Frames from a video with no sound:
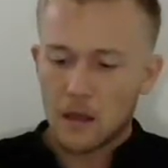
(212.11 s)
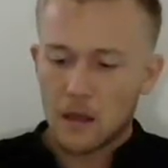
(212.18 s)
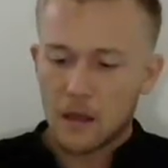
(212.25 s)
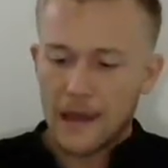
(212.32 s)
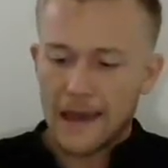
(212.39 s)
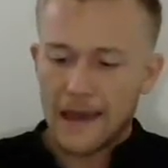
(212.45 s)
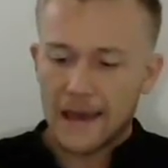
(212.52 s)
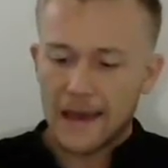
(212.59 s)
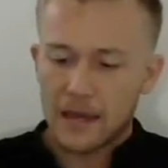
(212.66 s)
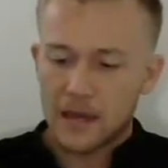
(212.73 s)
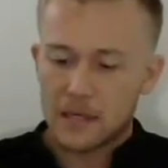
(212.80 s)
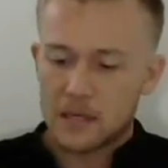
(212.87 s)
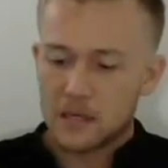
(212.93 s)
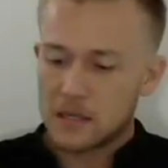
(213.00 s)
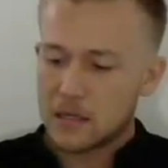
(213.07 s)

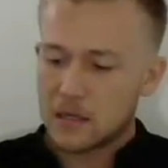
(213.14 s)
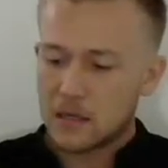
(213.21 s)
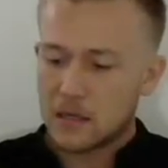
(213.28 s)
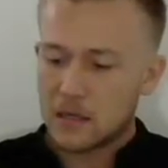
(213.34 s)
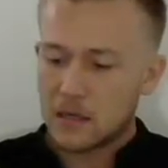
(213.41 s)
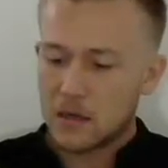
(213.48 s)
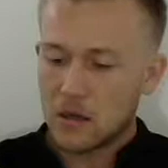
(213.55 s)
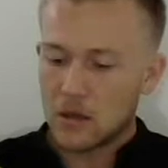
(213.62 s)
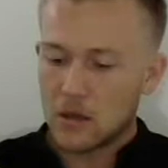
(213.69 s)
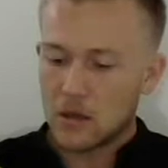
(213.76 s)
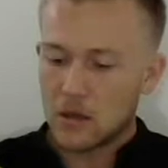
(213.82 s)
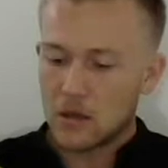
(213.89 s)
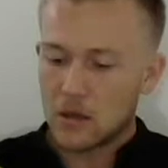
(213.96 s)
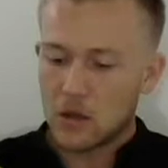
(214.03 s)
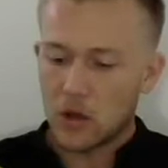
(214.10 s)
and,
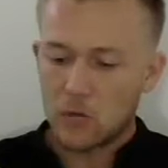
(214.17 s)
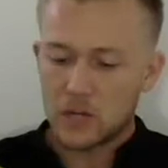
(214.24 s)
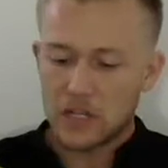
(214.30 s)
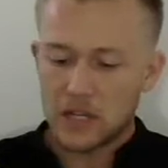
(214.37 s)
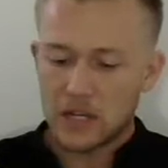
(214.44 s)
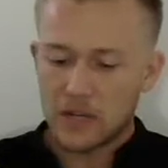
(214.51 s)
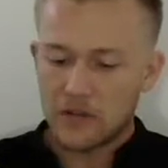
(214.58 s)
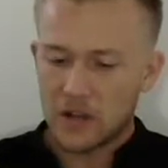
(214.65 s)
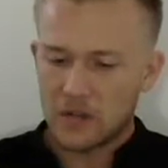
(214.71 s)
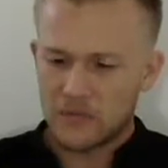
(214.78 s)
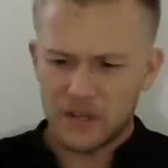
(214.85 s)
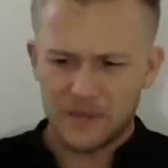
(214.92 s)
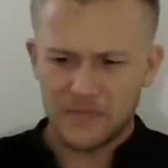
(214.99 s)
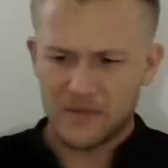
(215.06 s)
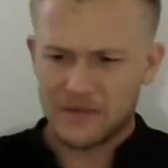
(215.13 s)
we're sitting around,
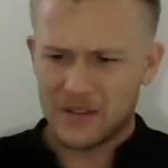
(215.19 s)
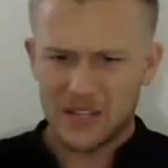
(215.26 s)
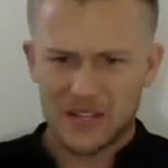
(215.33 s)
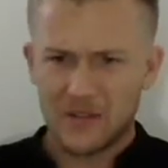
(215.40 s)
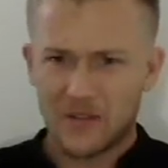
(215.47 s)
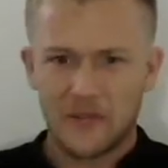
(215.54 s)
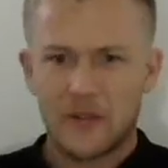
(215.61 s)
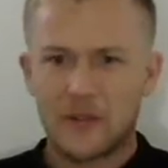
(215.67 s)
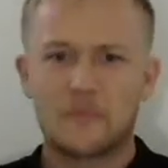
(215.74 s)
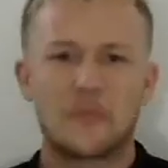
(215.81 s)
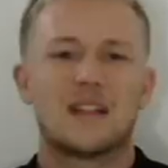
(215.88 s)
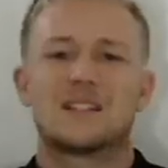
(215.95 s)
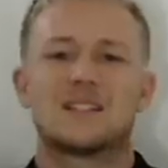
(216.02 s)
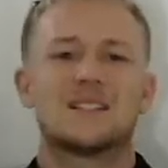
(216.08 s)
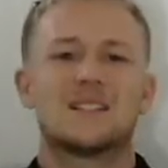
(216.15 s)
what did I say with my
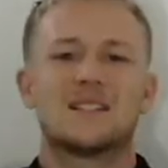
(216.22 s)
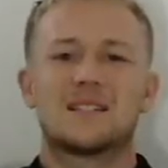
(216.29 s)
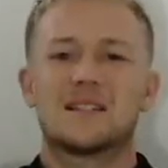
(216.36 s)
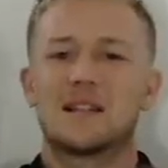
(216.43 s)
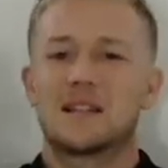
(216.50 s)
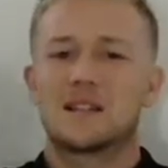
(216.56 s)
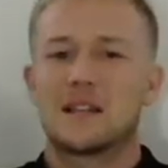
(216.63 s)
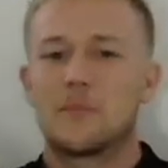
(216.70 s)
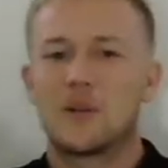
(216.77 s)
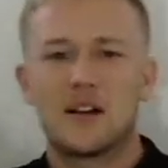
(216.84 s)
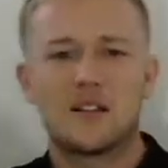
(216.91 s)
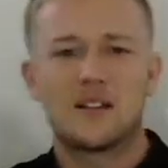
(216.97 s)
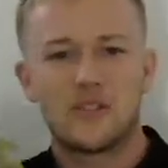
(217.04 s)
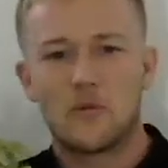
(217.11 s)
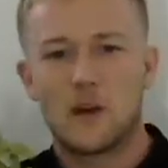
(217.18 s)
plants? This is just an example. I
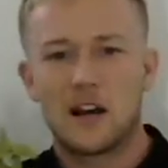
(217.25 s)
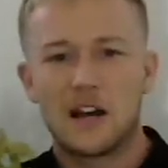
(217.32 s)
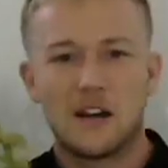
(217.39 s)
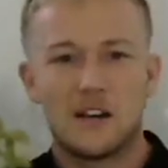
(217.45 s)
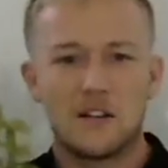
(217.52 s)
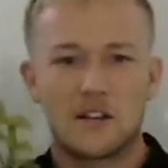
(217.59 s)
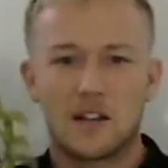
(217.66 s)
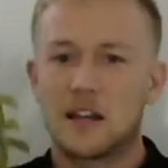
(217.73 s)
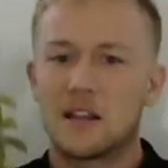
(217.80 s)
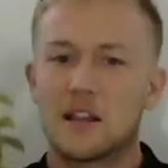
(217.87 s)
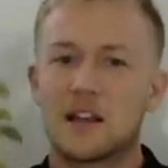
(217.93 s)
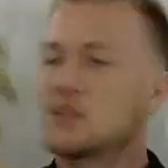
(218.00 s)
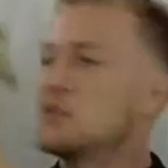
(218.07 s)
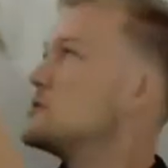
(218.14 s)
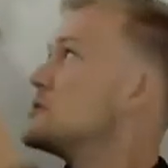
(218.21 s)
don't know why I
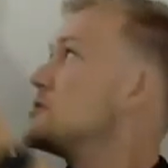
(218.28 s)
like to always